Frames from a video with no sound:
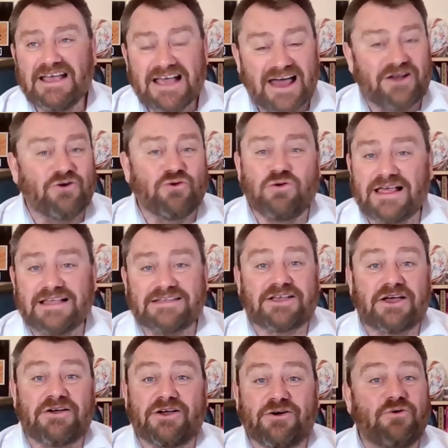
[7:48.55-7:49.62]
And all that's
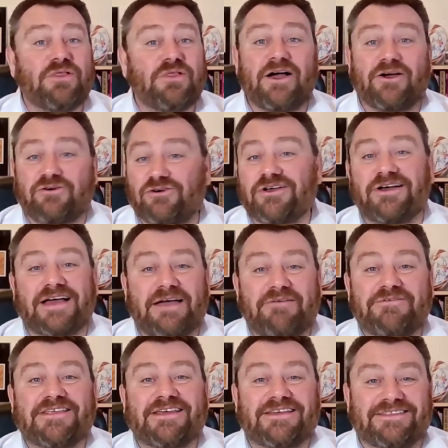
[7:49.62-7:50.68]
going, all that across,
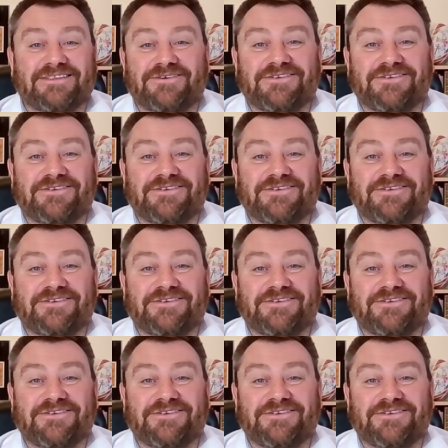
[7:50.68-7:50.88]
everything